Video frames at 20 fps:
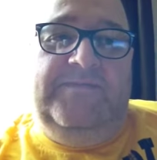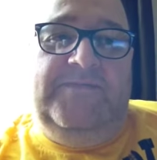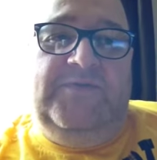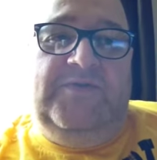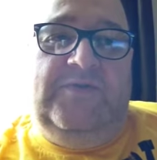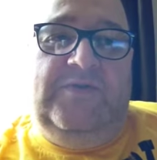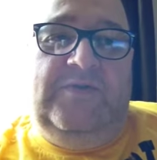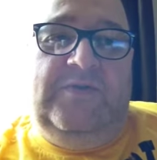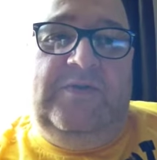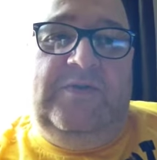
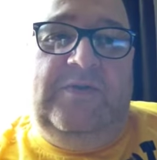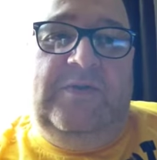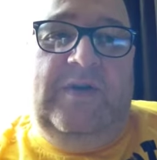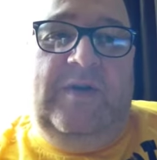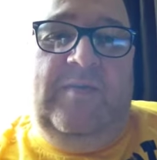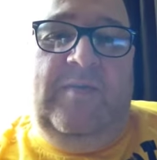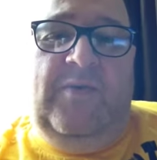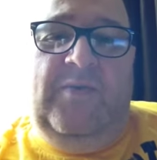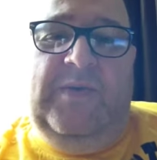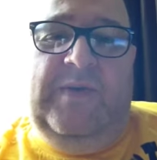So
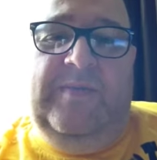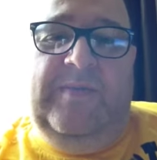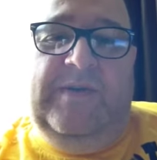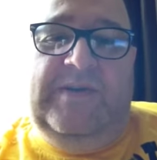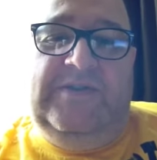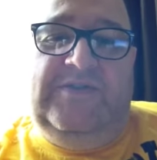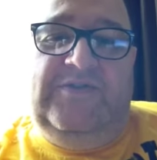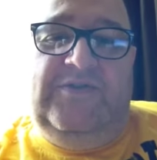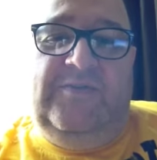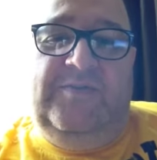I'm a wee
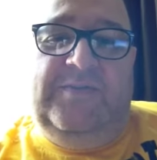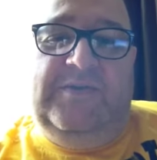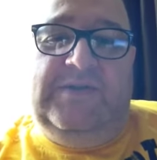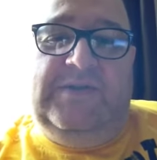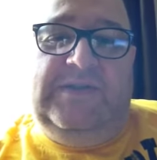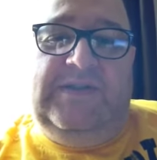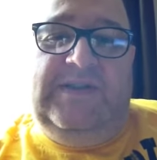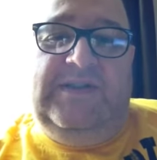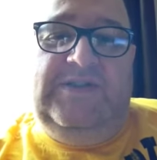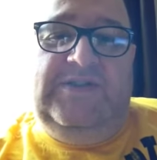bit
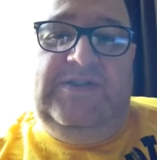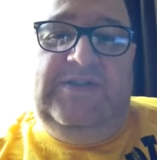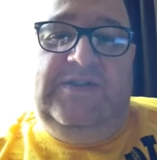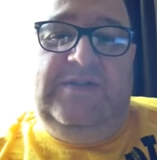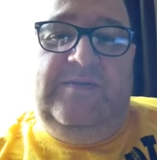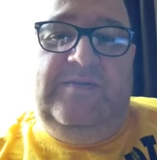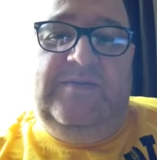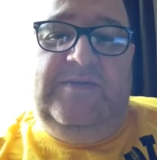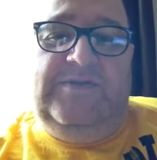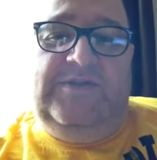superstitious
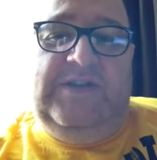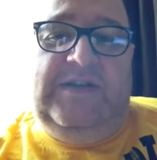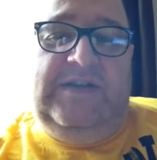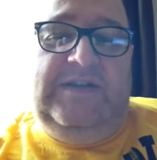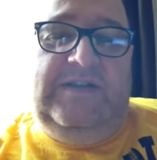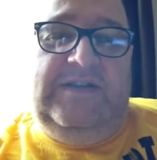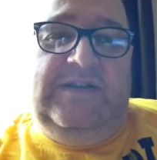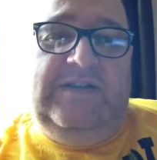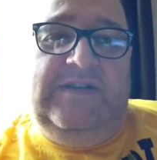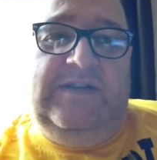about
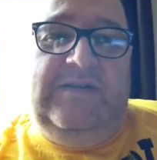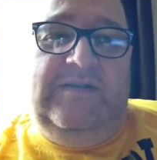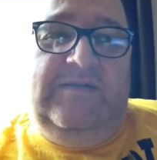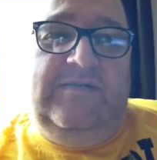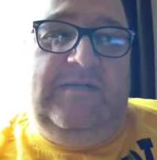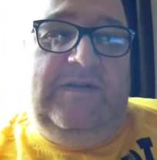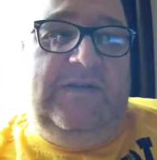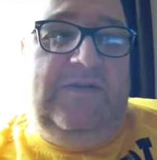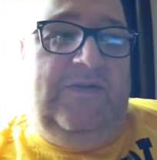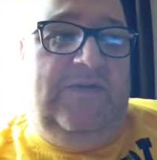January.
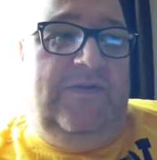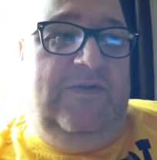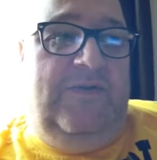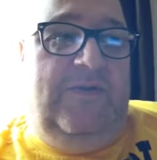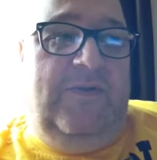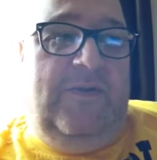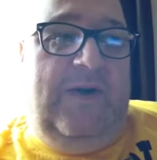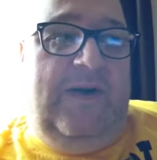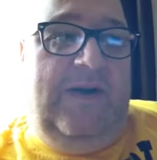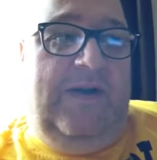I don't know
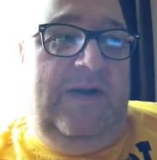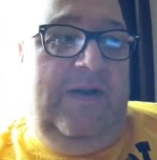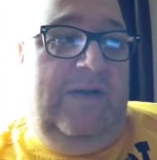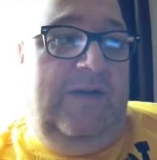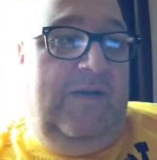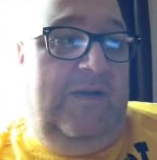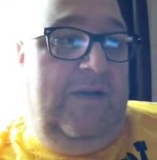why.